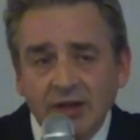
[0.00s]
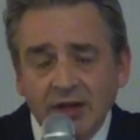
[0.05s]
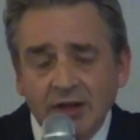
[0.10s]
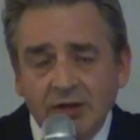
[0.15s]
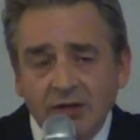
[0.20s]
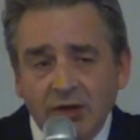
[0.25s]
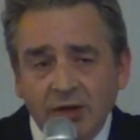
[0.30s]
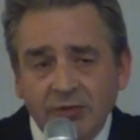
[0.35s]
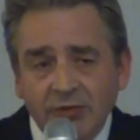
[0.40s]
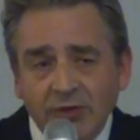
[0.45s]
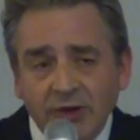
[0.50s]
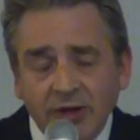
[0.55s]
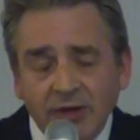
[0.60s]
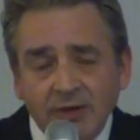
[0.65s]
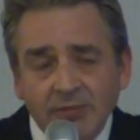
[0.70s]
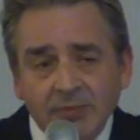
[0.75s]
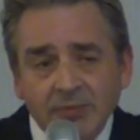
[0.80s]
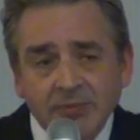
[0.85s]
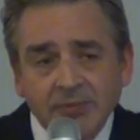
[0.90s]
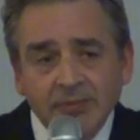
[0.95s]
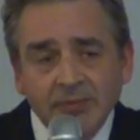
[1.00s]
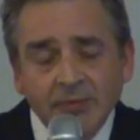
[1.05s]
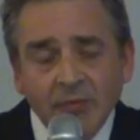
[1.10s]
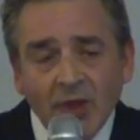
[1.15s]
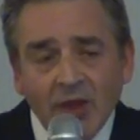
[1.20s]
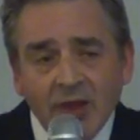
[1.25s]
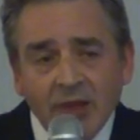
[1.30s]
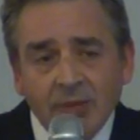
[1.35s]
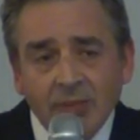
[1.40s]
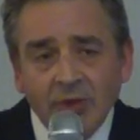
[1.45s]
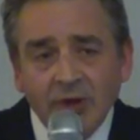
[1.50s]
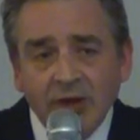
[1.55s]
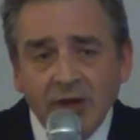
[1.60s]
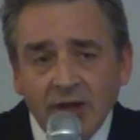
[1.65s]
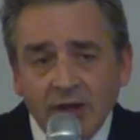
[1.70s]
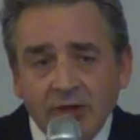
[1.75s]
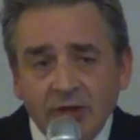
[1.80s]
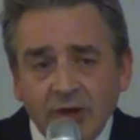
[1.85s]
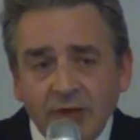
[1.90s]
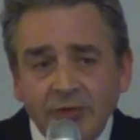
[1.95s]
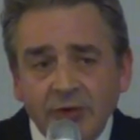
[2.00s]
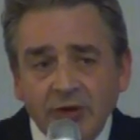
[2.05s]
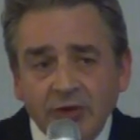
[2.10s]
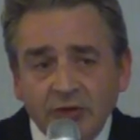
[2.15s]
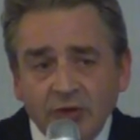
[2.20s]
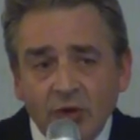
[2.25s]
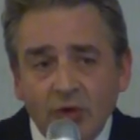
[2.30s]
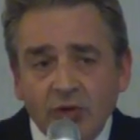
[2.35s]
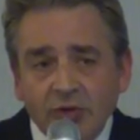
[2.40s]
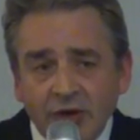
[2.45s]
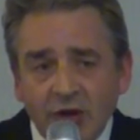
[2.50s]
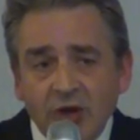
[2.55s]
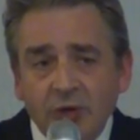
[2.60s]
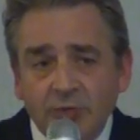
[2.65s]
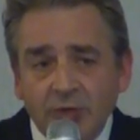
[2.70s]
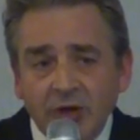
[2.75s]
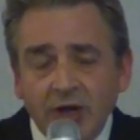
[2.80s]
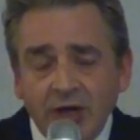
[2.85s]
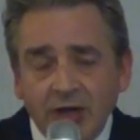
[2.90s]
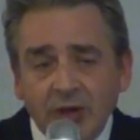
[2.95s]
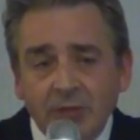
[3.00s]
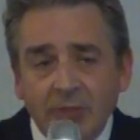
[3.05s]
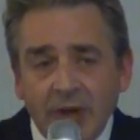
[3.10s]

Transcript: Nick Griffin. But Nick Griffin talked openly